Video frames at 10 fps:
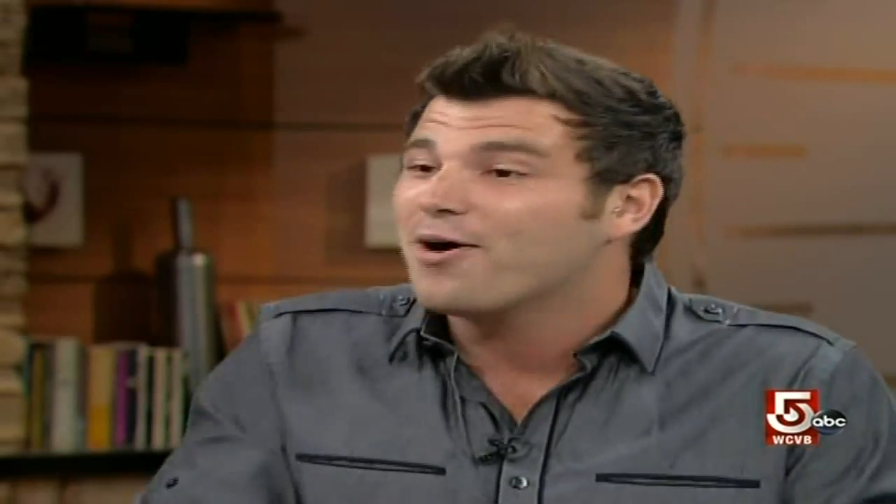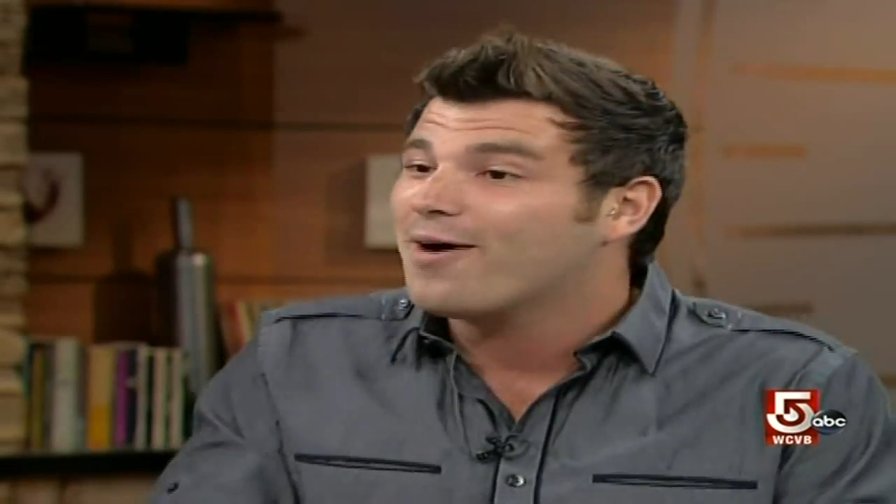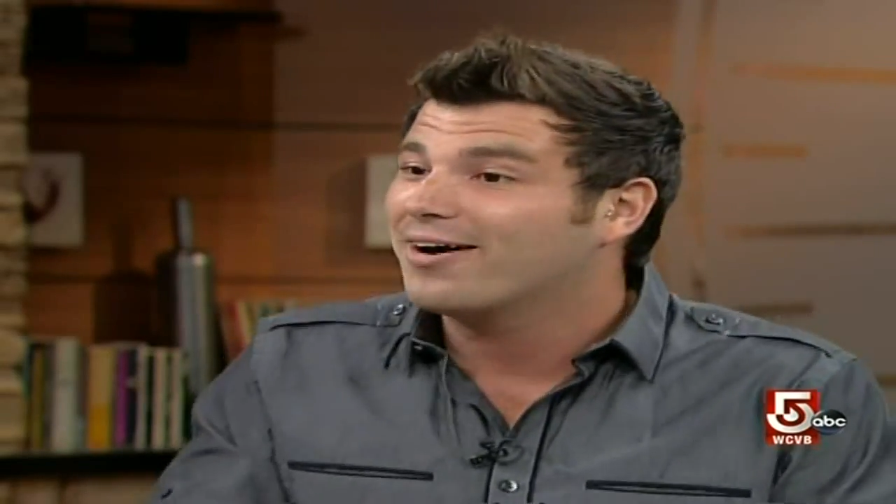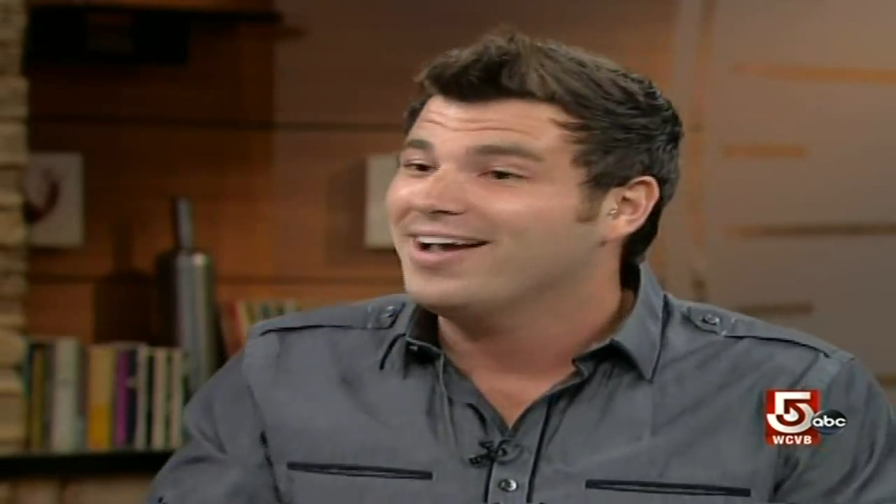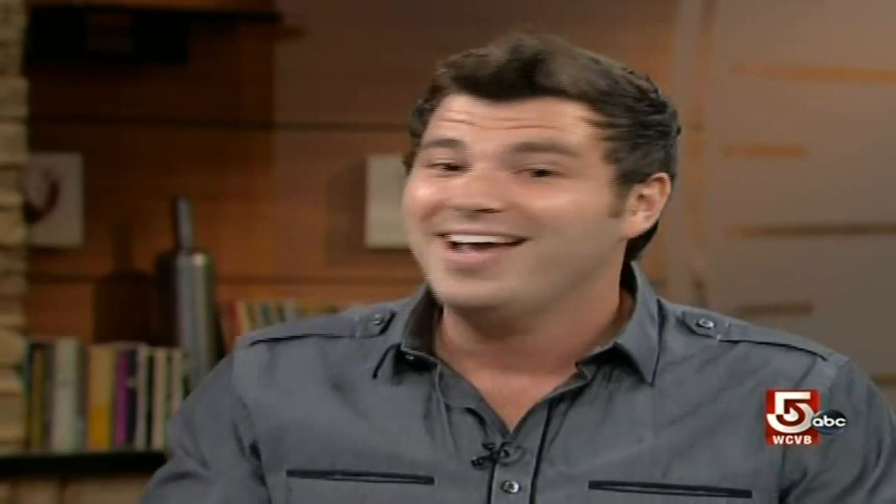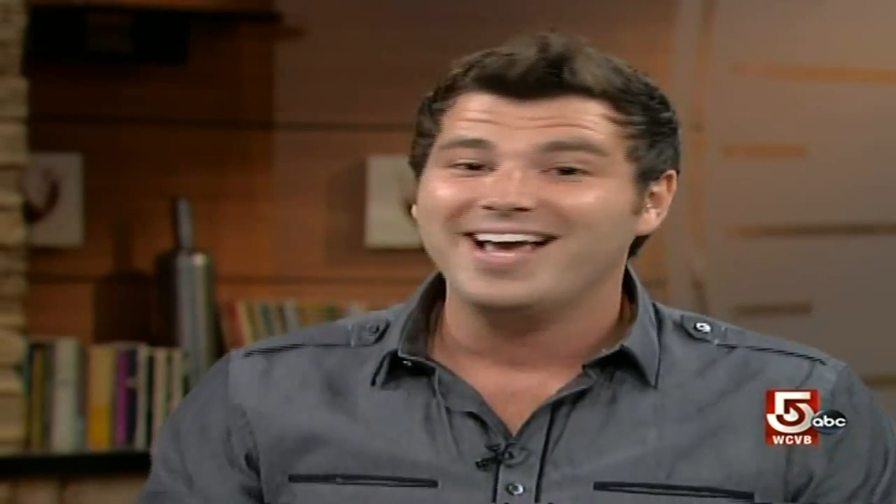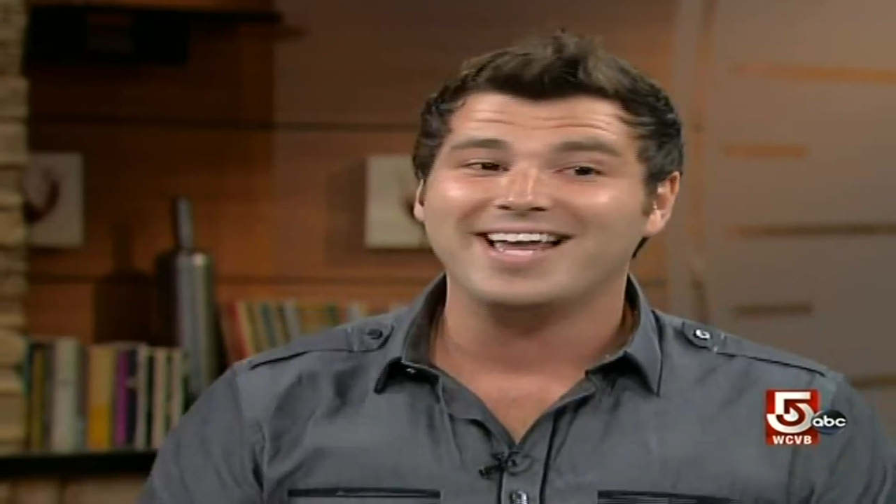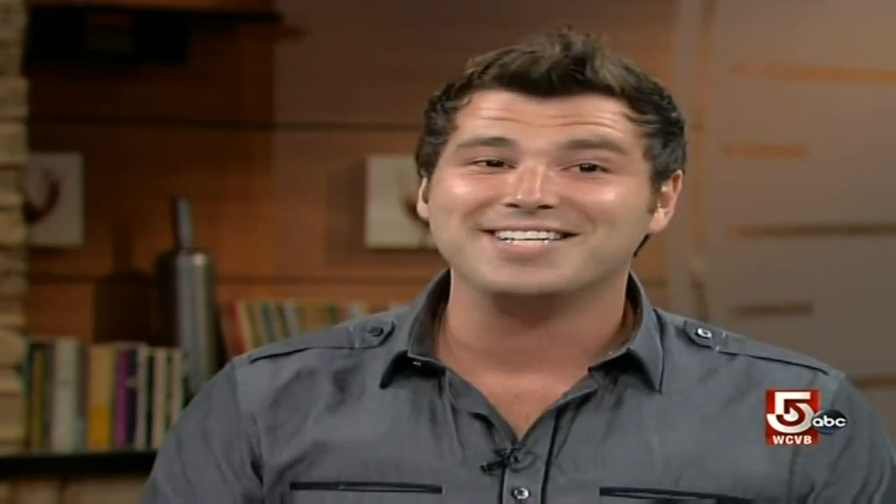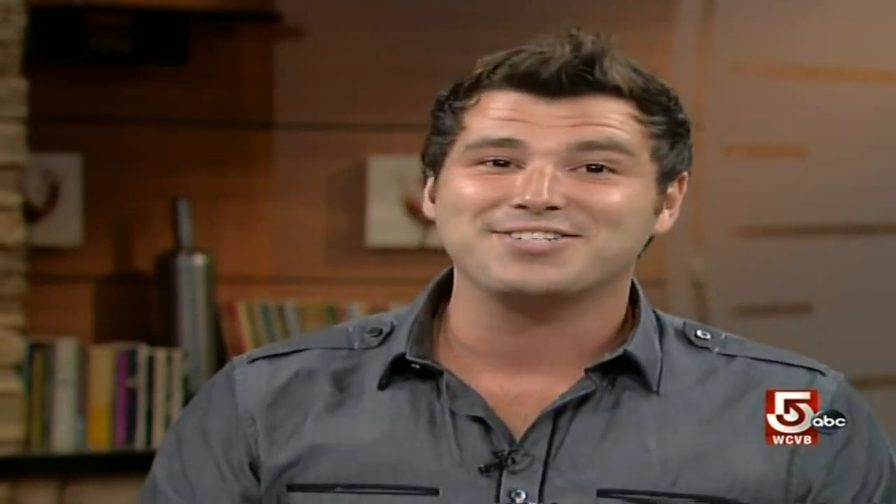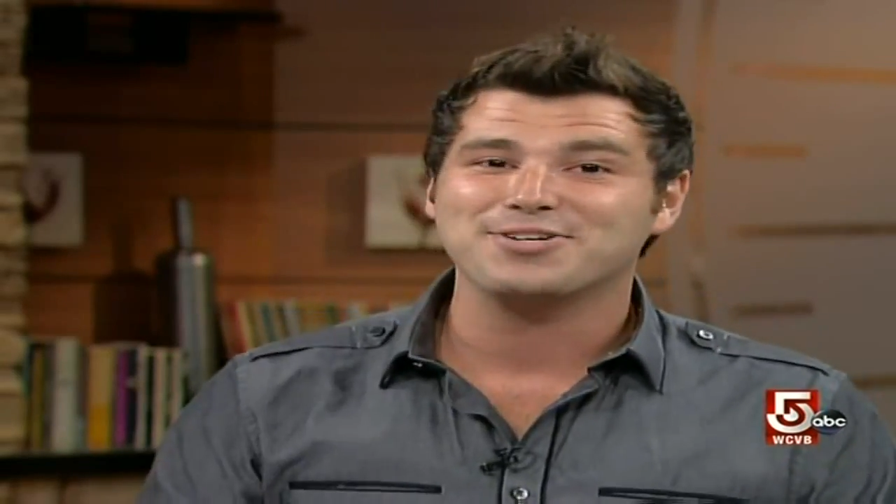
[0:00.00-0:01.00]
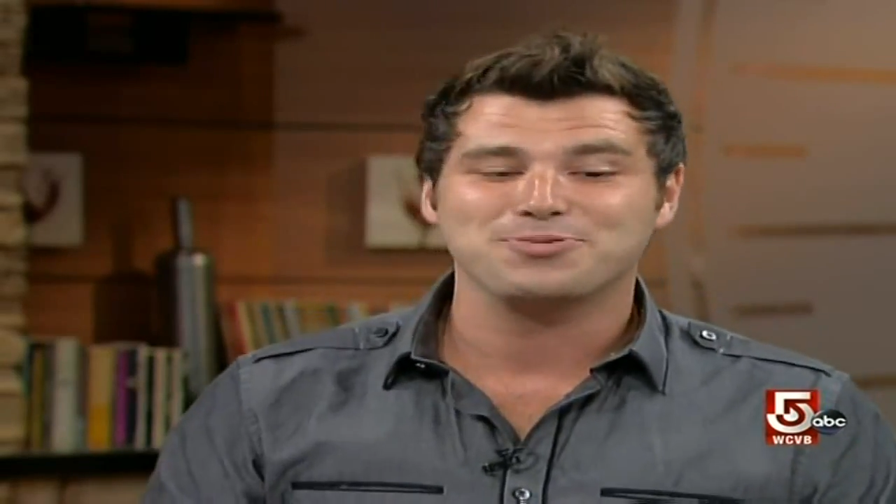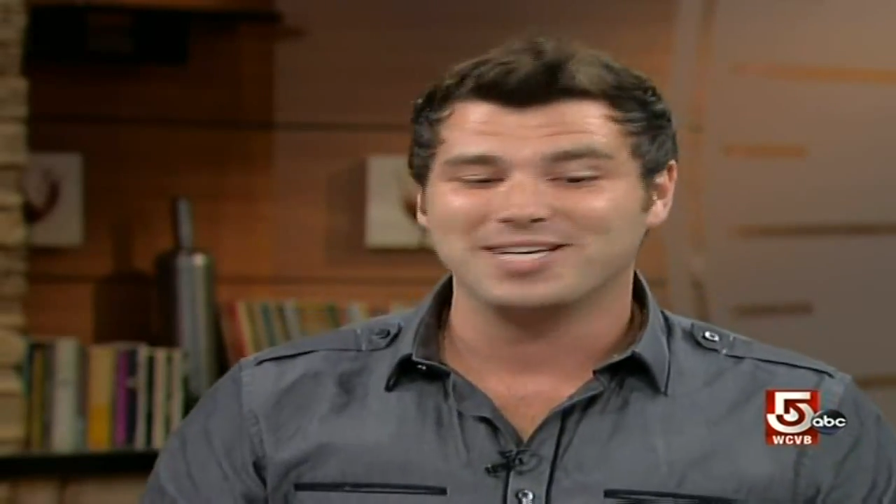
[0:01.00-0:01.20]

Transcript: go out, and it starts